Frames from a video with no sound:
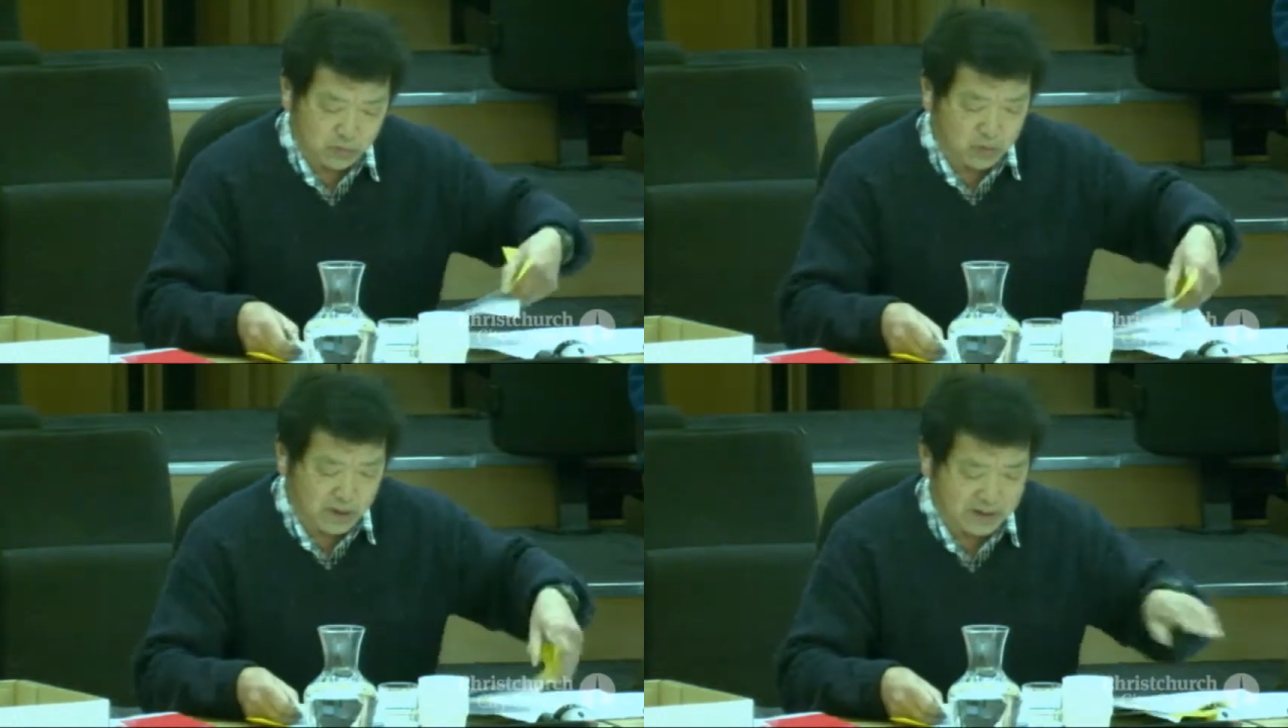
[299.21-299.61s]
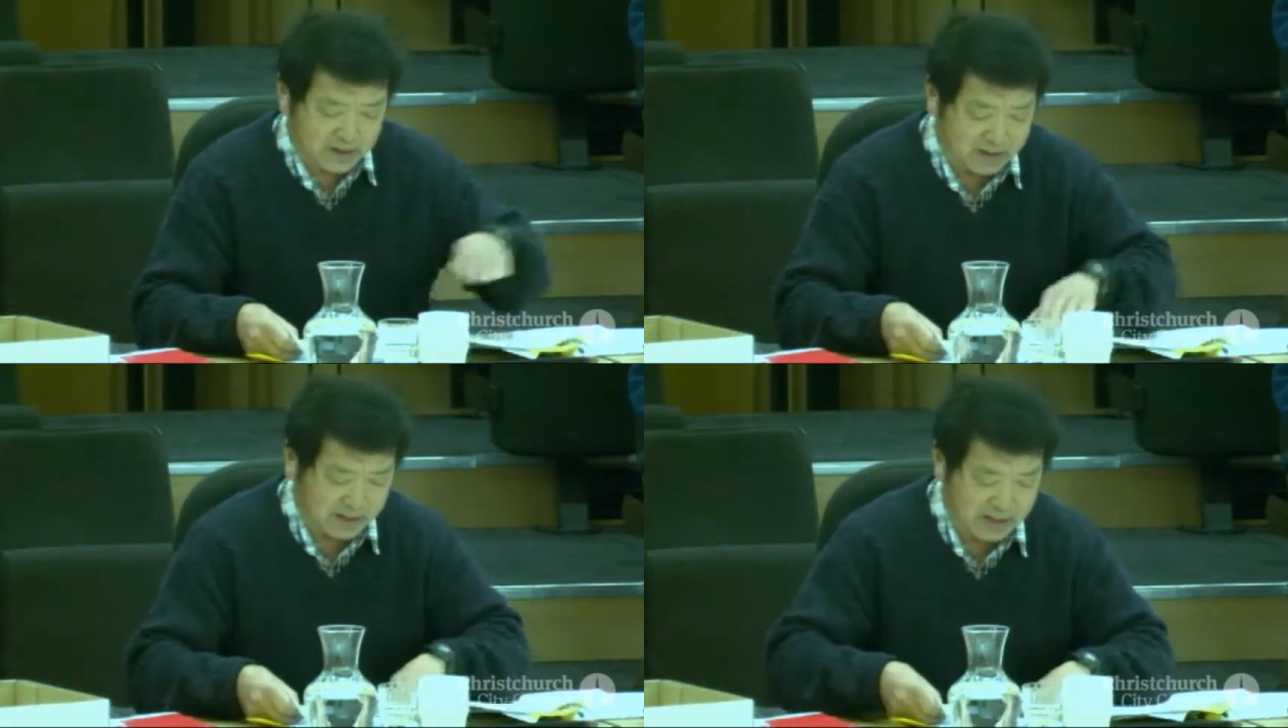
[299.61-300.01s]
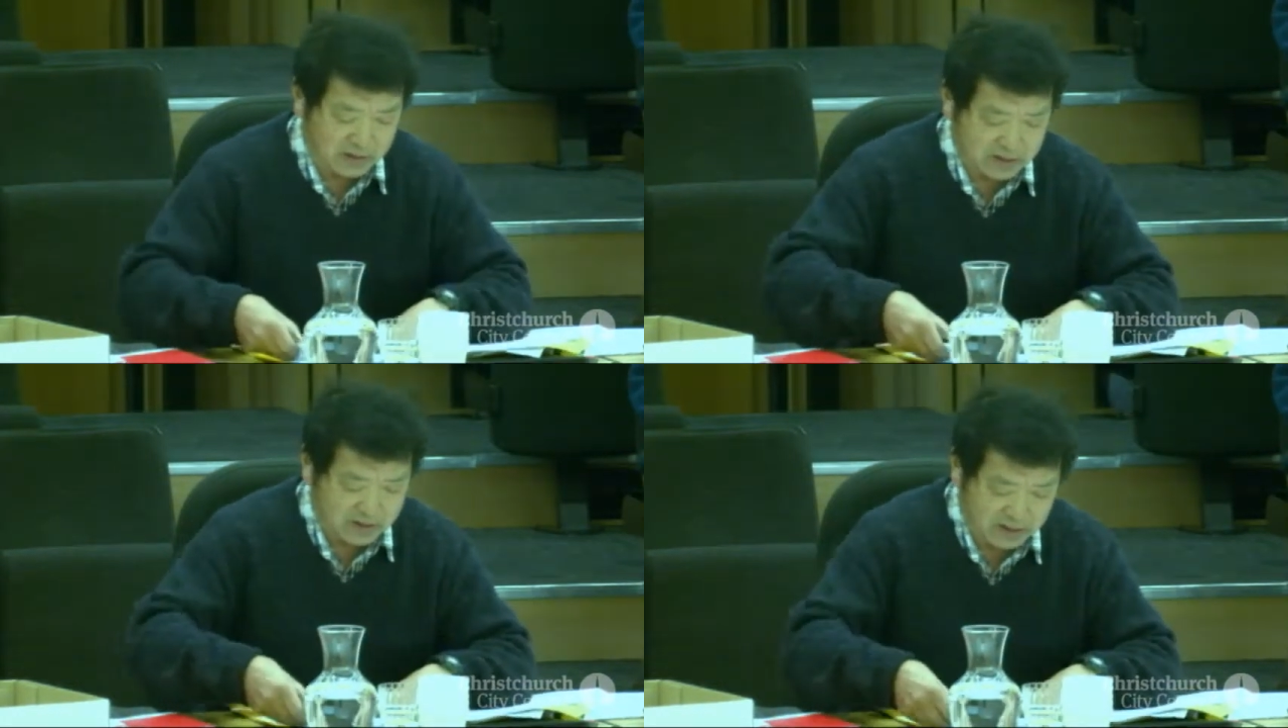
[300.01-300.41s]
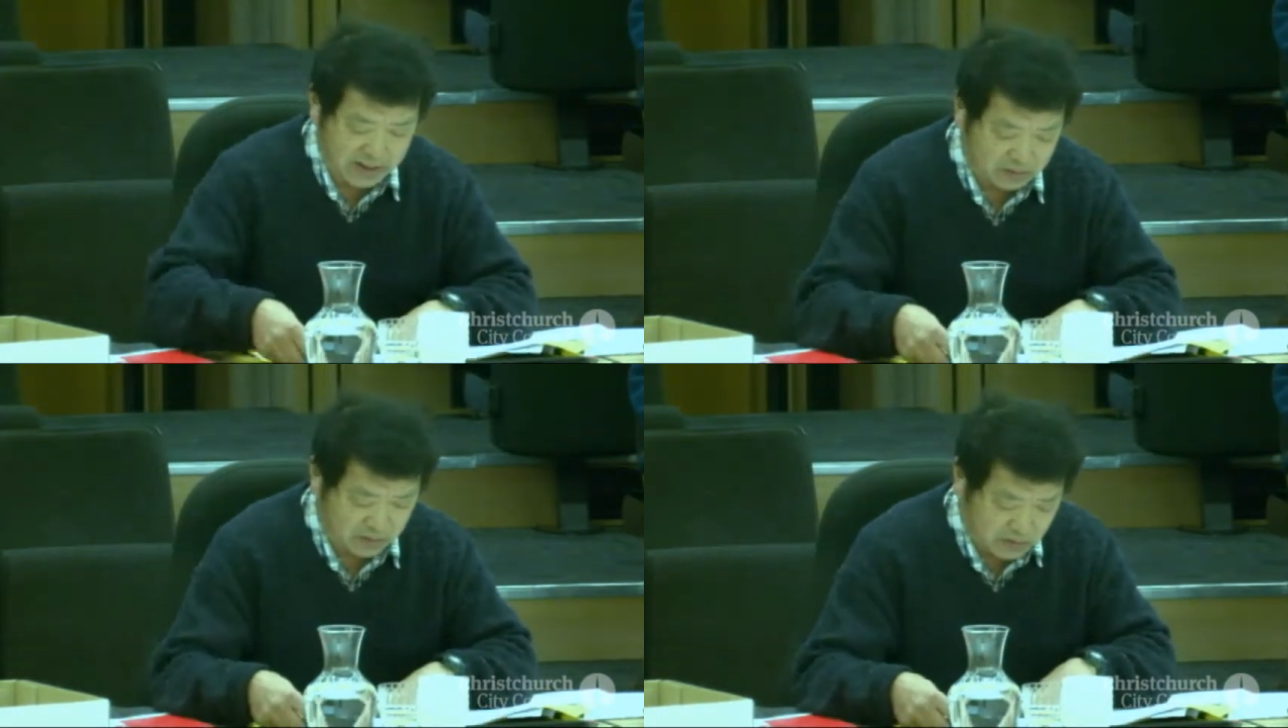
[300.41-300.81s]
why did the City
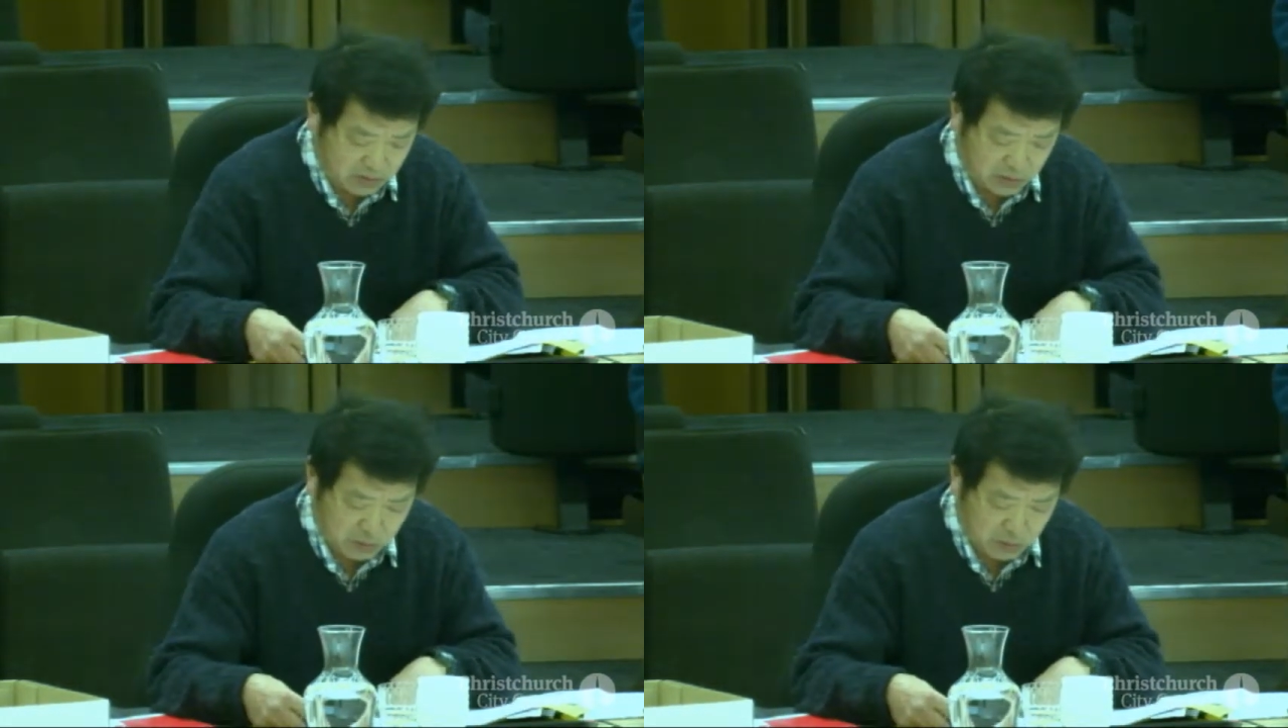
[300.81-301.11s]
Council do